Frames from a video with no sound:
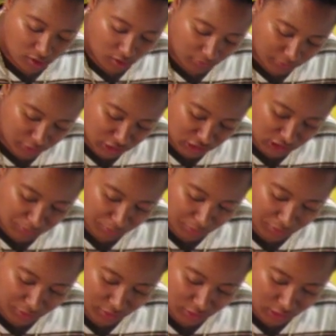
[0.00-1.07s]
I'm going to just
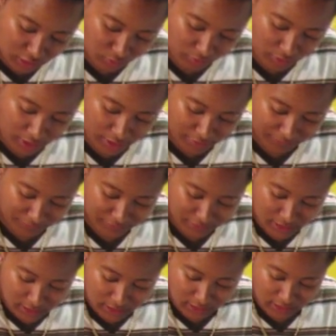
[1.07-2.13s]
sprinkle it around
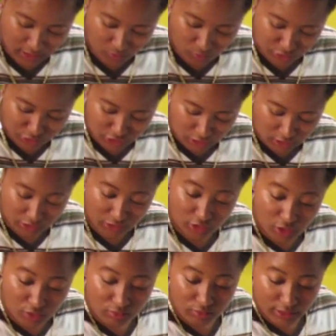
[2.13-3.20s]
because I want y'all to
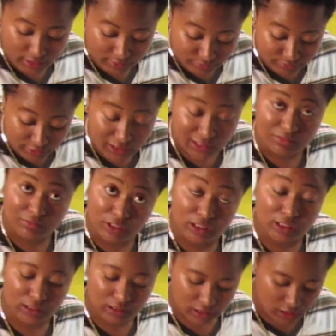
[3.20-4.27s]
know that we got some
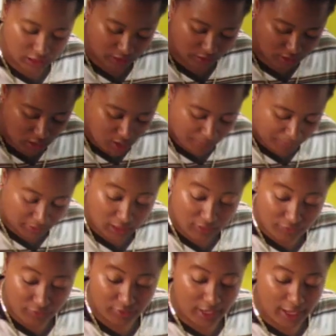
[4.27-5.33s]
cheese in here. Believe
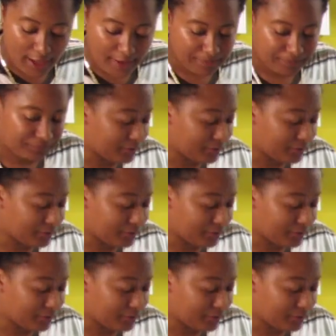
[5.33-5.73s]
it or not,